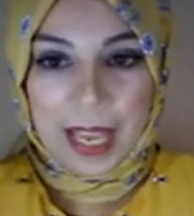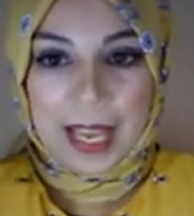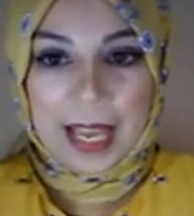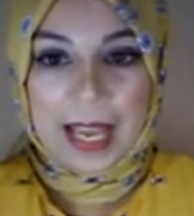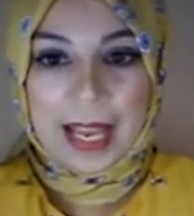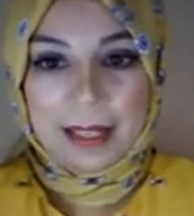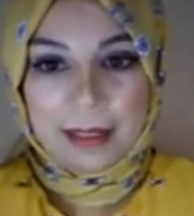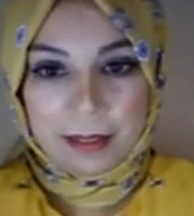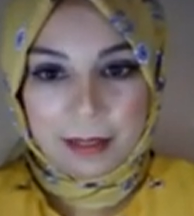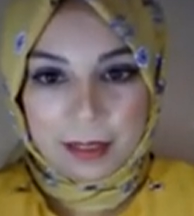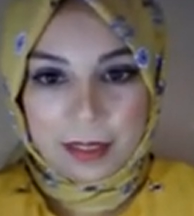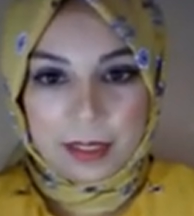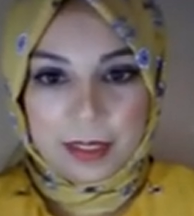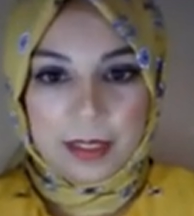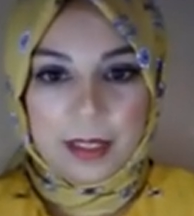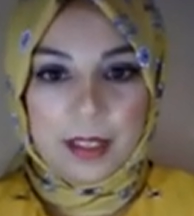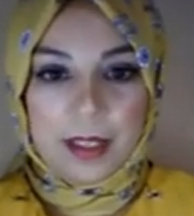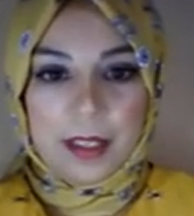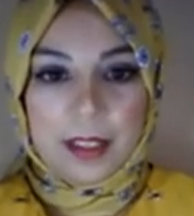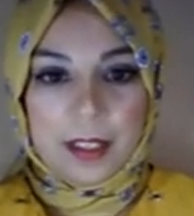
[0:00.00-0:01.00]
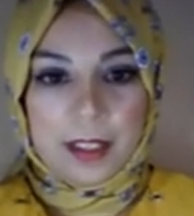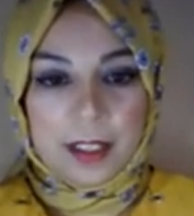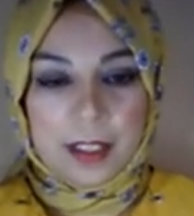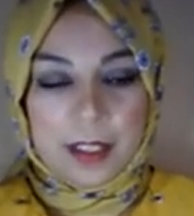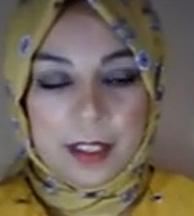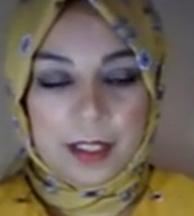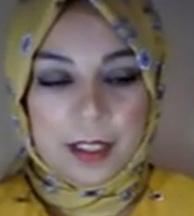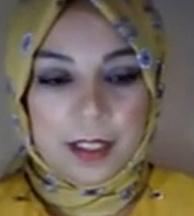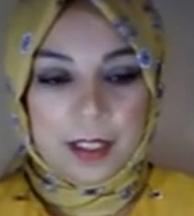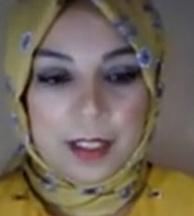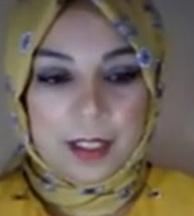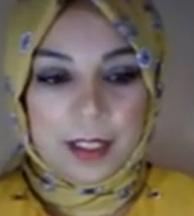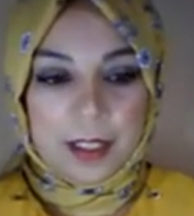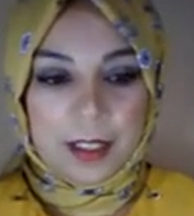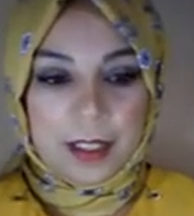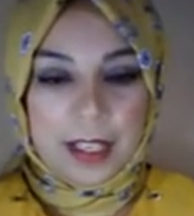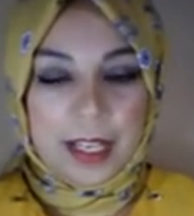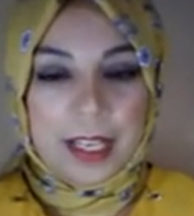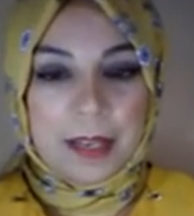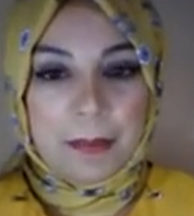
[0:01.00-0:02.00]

And he